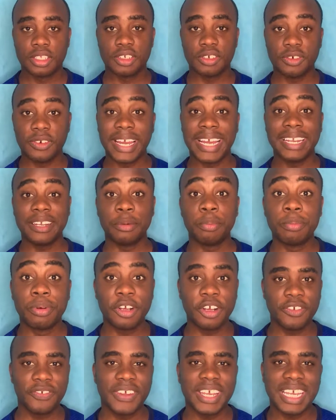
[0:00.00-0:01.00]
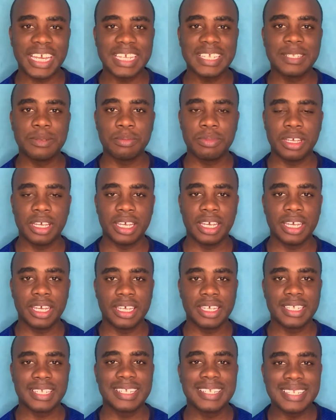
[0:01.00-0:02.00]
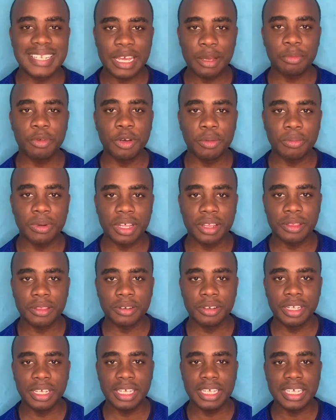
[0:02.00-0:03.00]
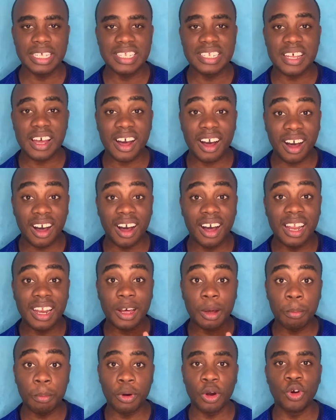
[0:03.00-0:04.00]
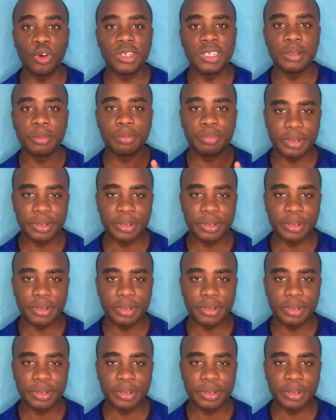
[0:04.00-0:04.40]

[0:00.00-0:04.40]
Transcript: To write the perfect S B A, step number three is all about the